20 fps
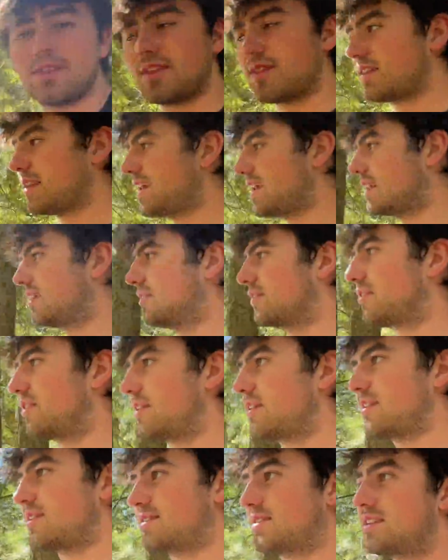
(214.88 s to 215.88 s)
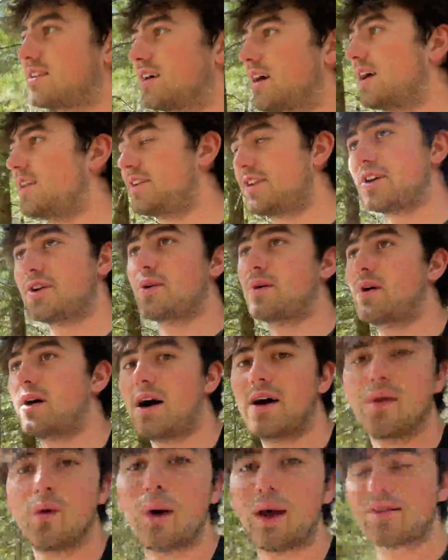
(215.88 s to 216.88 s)
that the native steelhead do
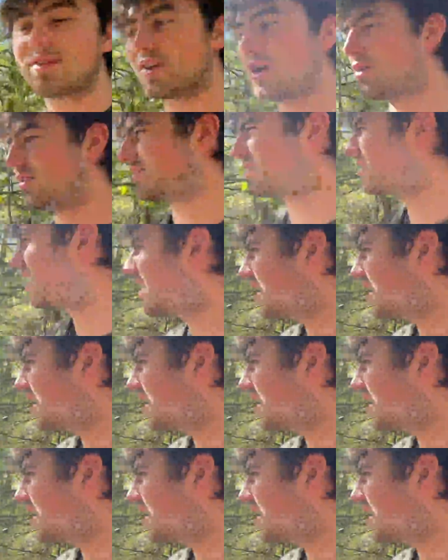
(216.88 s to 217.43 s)
on the West Coast.